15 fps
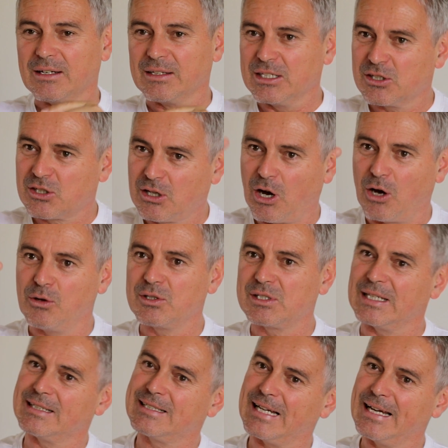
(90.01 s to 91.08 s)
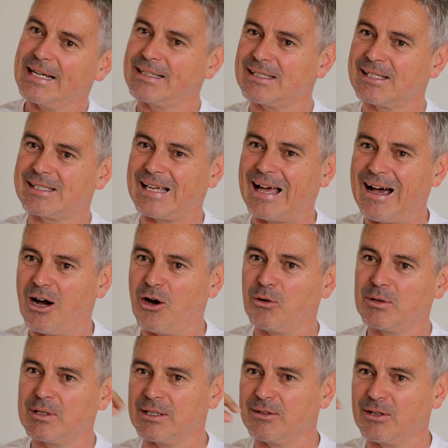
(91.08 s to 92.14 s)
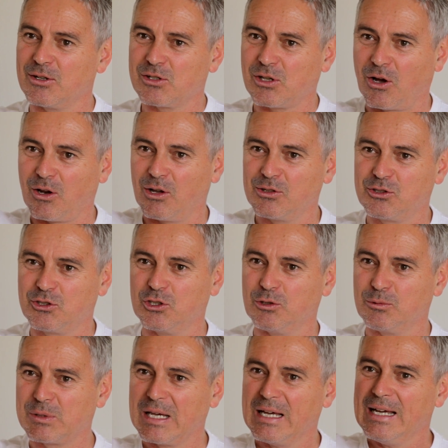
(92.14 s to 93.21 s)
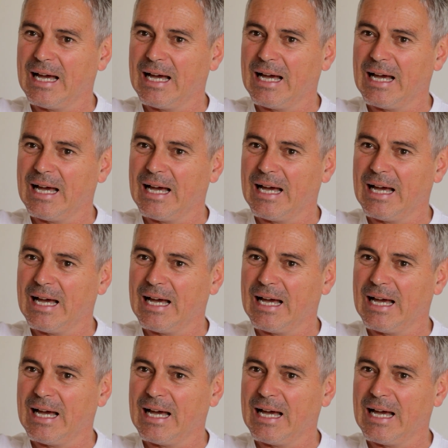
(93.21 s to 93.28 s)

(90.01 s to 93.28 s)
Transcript: These cones then take the sound in those hollow tubes